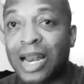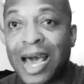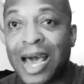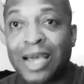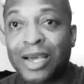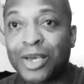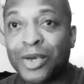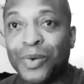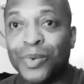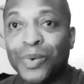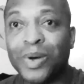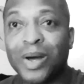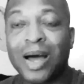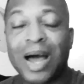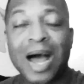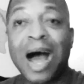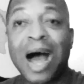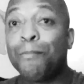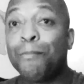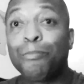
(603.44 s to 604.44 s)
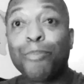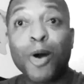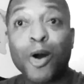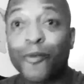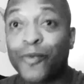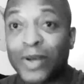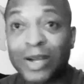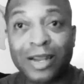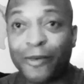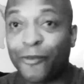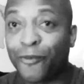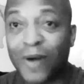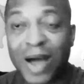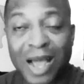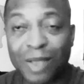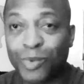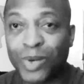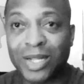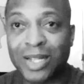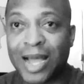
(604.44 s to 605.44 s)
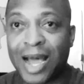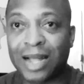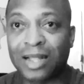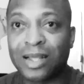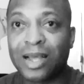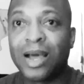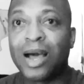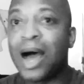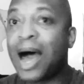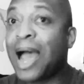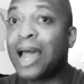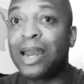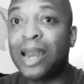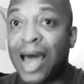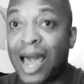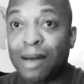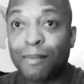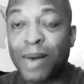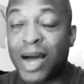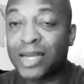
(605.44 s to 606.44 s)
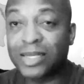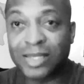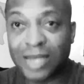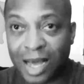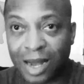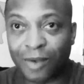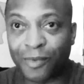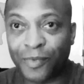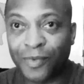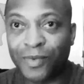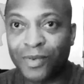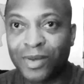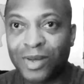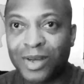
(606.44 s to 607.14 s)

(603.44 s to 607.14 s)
like you. I'm perfectly fine with that. I like myself,